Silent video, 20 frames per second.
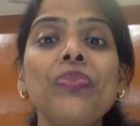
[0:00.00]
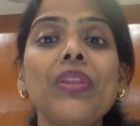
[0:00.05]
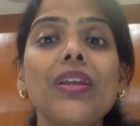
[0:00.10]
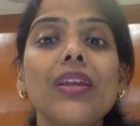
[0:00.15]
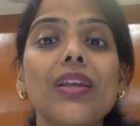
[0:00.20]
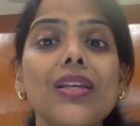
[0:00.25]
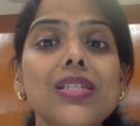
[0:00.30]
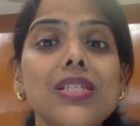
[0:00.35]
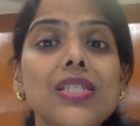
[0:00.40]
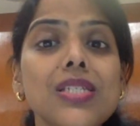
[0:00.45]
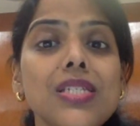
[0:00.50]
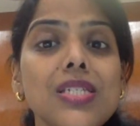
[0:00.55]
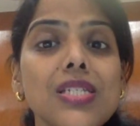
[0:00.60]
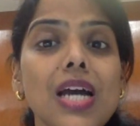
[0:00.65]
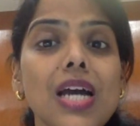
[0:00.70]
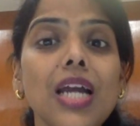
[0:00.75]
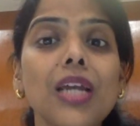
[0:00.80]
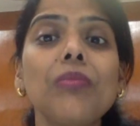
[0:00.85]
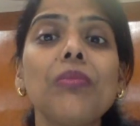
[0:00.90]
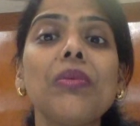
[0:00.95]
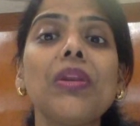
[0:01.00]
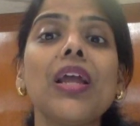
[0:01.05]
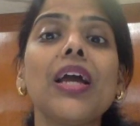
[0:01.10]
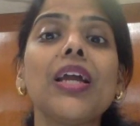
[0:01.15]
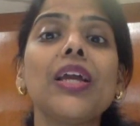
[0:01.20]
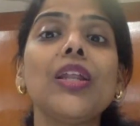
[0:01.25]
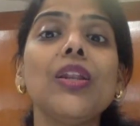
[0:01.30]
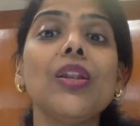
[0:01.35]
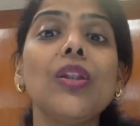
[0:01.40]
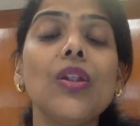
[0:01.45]
is
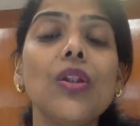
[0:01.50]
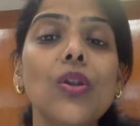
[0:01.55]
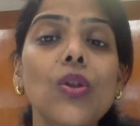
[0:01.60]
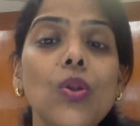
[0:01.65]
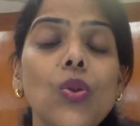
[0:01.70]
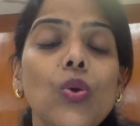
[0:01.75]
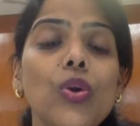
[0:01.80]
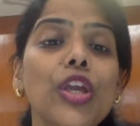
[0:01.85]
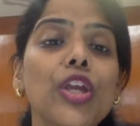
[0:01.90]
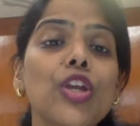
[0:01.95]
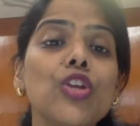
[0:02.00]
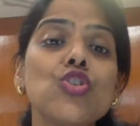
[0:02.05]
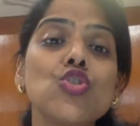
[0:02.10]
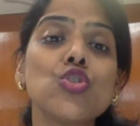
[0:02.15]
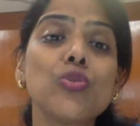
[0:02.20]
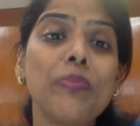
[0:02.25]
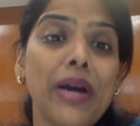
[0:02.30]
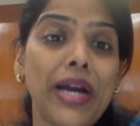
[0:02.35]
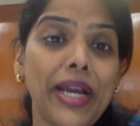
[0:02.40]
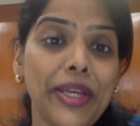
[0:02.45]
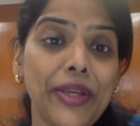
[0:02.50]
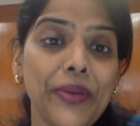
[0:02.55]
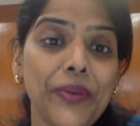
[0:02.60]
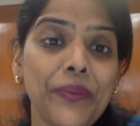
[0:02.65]
timeline looking to buy.